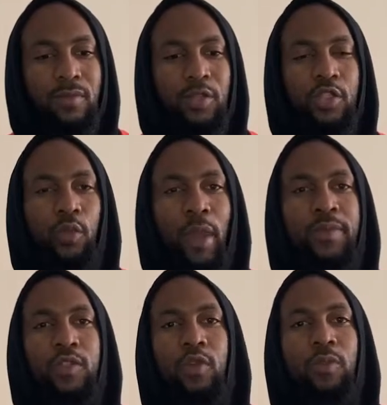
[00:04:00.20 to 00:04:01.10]
So
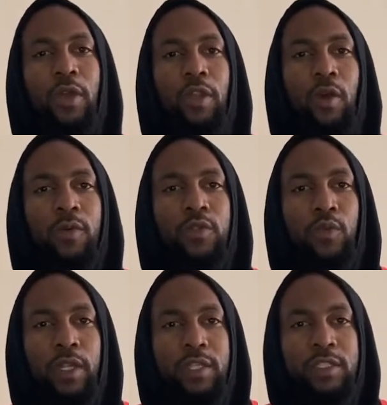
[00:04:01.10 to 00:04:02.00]
Web 2.0 was
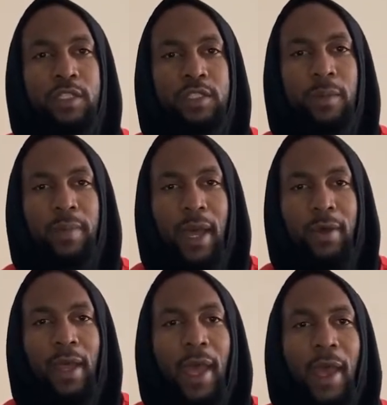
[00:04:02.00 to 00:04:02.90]
really just
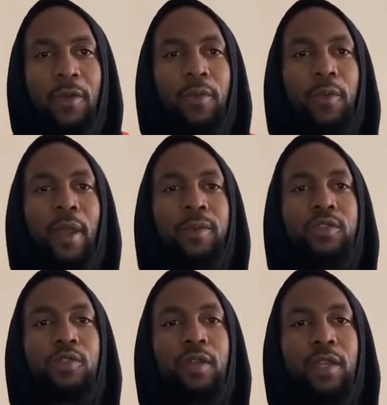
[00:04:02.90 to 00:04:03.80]
about how we were able
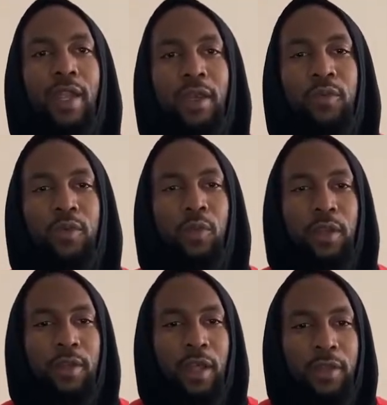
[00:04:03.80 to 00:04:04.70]
to connect with
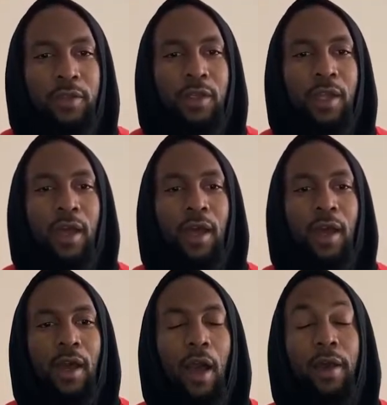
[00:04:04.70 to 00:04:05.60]
one another
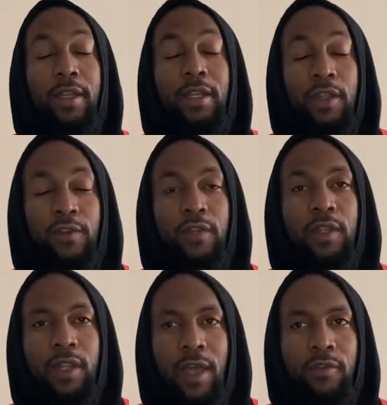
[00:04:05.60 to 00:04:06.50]
on a
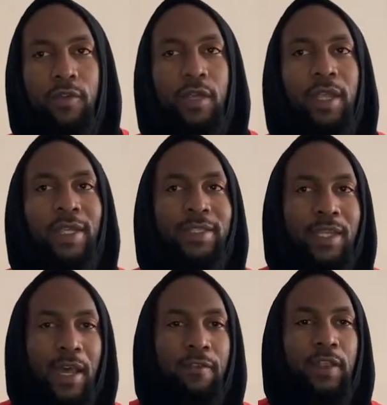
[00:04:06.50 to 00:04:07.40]
different level
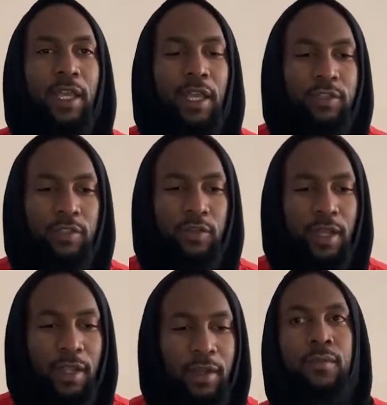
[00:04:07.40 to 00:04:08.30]
inside of the
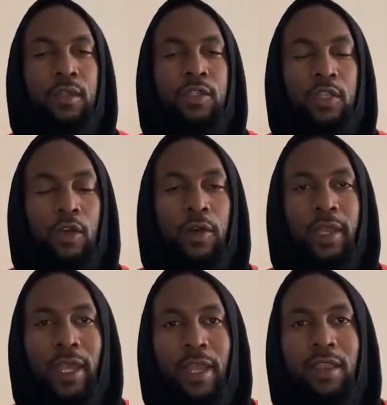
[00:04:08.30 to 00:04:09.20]
internet. So
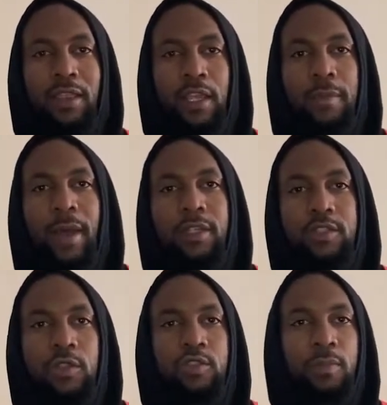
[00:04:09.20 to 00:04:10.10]
again, think about
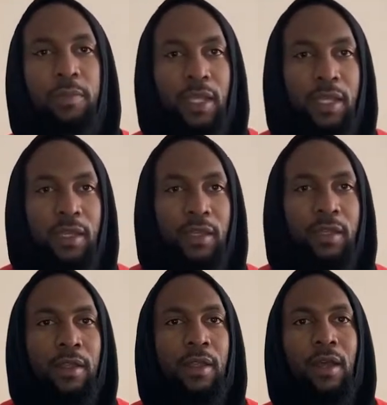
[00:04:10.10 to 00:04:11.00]
social
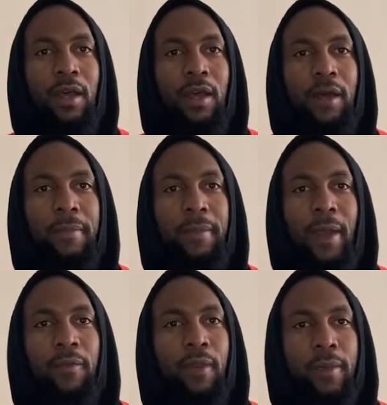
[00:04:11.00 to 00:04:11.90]
media,
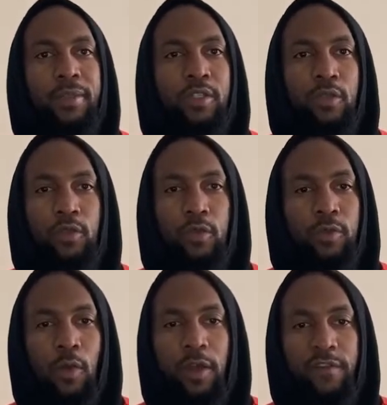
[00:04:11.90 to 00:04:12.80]
how we were able to
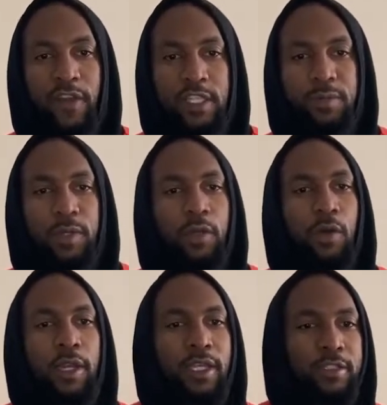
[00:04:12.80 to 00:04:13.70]
go on Facebook, go
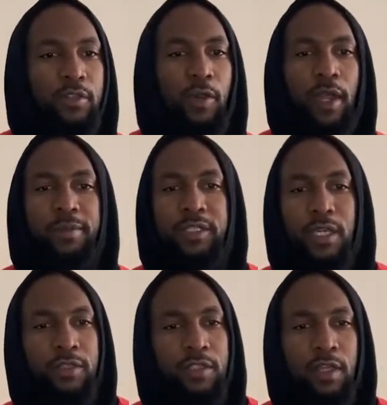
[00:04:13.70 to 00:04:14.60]
on Instagram,
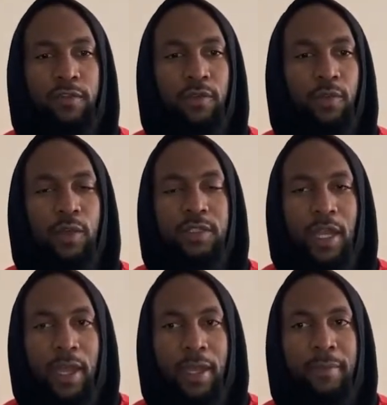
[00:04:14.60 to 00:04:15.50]
share stuff in real
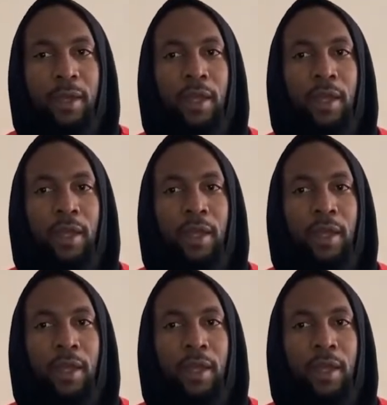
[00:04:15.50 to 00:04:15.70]
time.